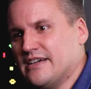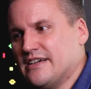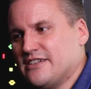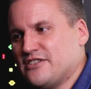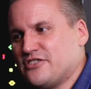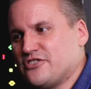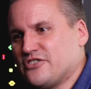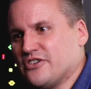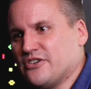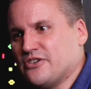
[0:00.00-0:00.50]

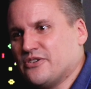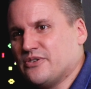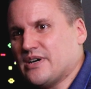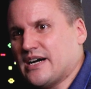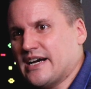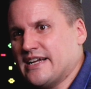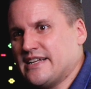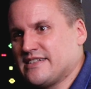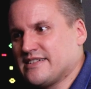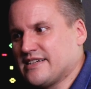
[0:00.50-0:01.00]

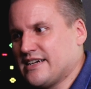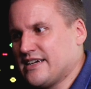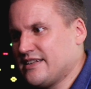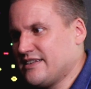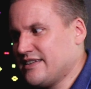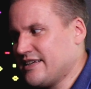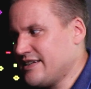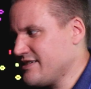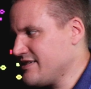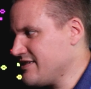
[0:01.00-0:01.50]
So I
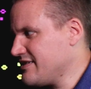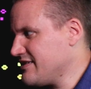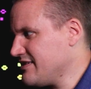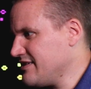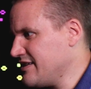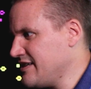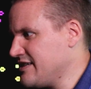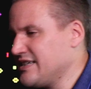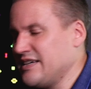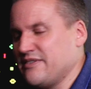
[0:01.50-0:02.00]
decided let's
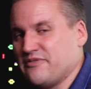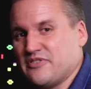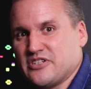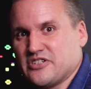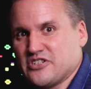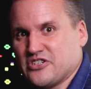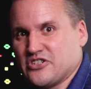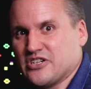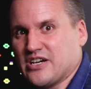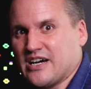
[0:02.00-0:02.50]
give
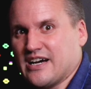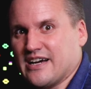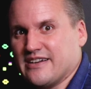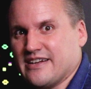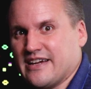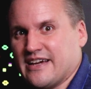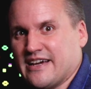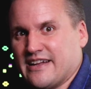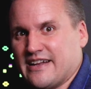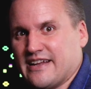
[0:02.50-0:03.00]
this a
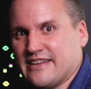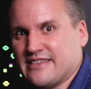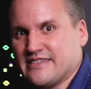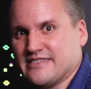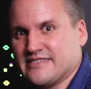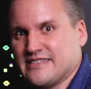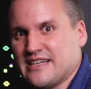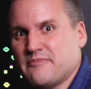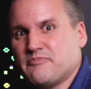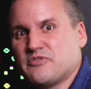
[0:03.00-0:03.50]
shot. And at
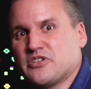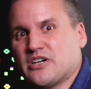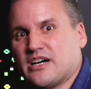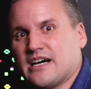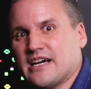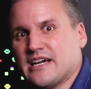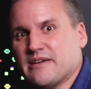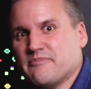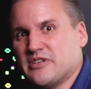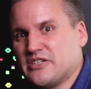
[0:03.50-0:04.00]
the same
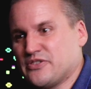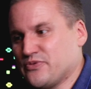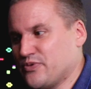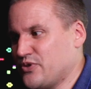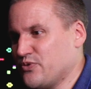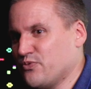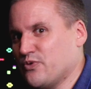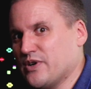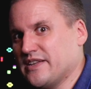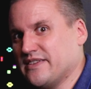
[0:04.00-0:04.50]
time, this
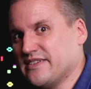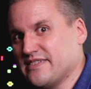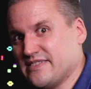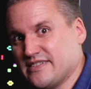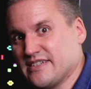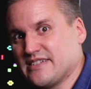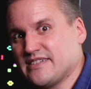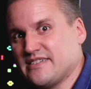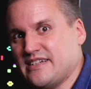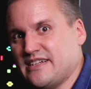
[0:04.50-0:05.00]
was when the
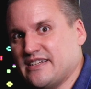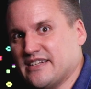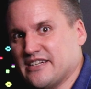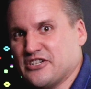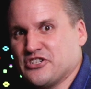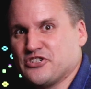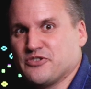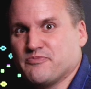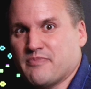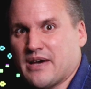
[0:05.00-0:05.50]

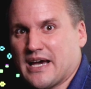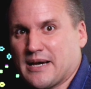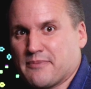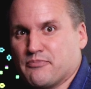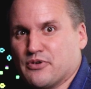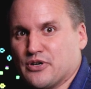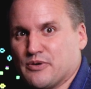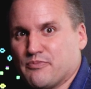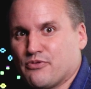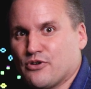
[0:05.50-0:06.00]
16-inch
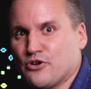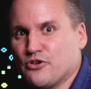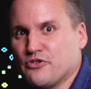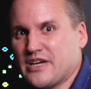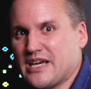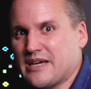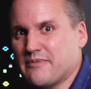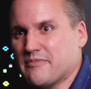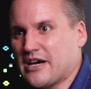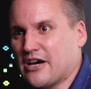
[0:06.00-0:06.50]
MacBook Pro
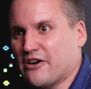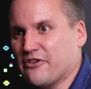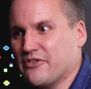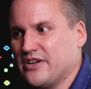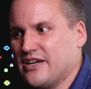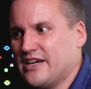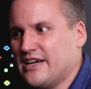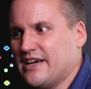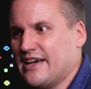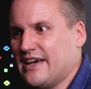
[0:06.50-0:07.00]
came
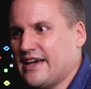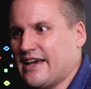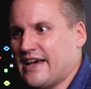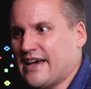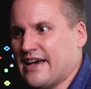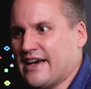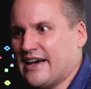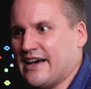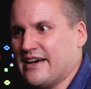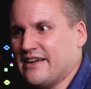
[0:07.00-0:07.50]
out
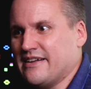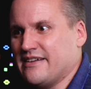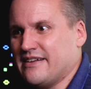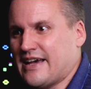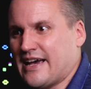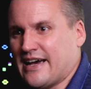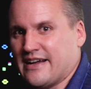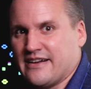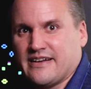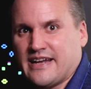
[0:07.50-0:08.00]
and
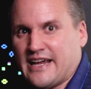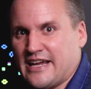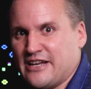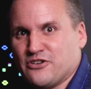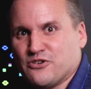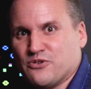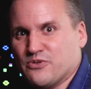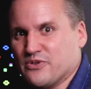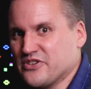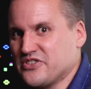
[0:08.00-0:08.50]
had an
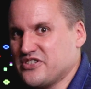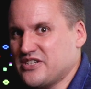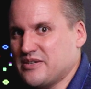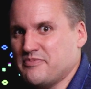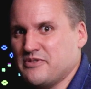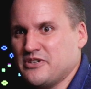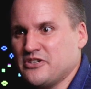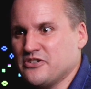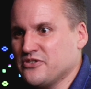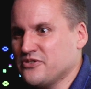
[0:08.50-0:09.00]
8-core
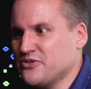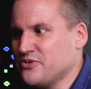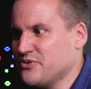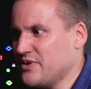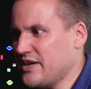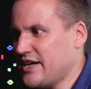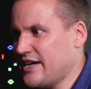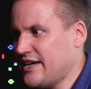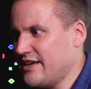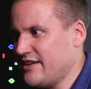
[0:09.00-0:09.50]

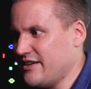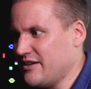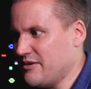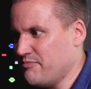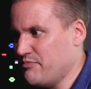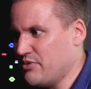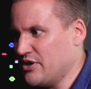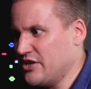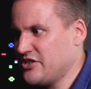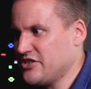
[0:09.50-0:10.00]
CPU and
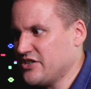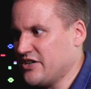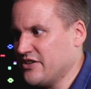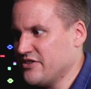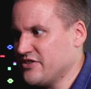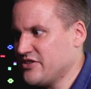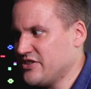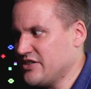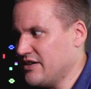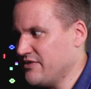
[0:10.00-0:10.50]
a bunch of
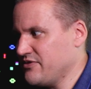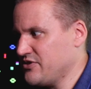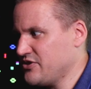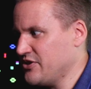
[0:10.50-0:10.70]
other stuff.